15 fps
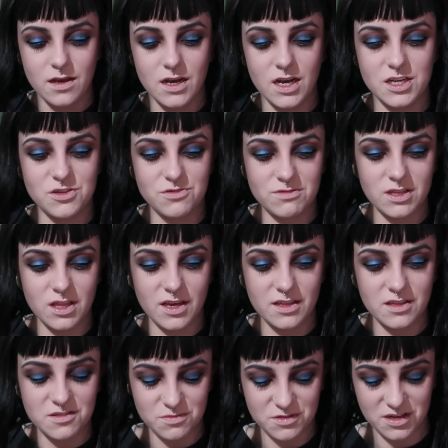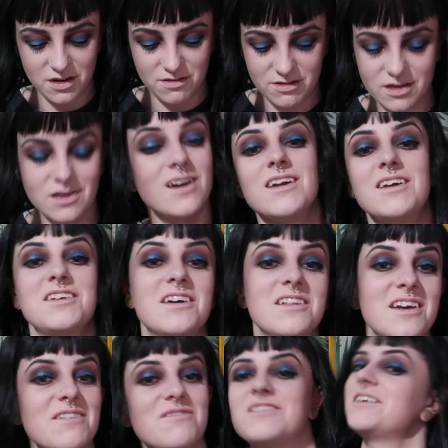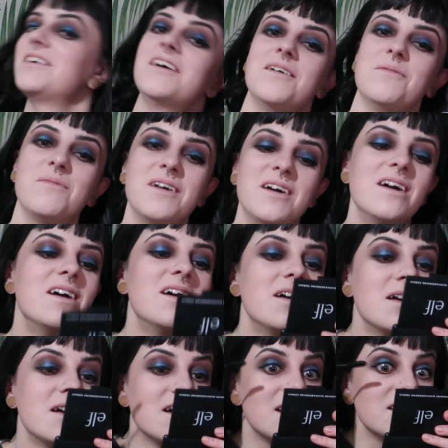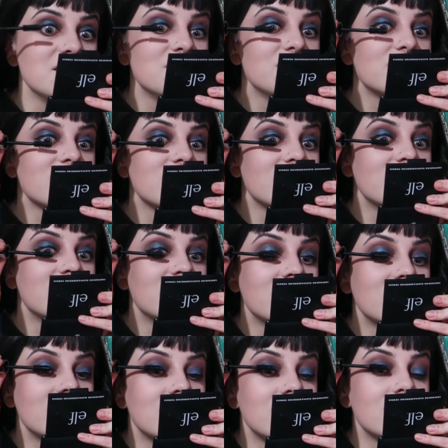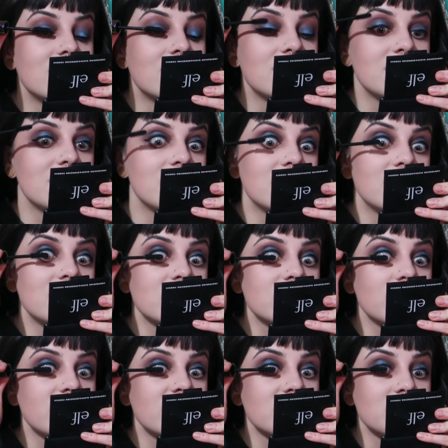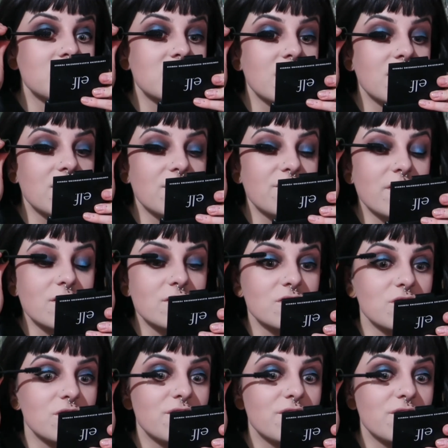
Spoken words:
I do really like this mascara, and I tell it every time I use it. It's the best mascara I've found so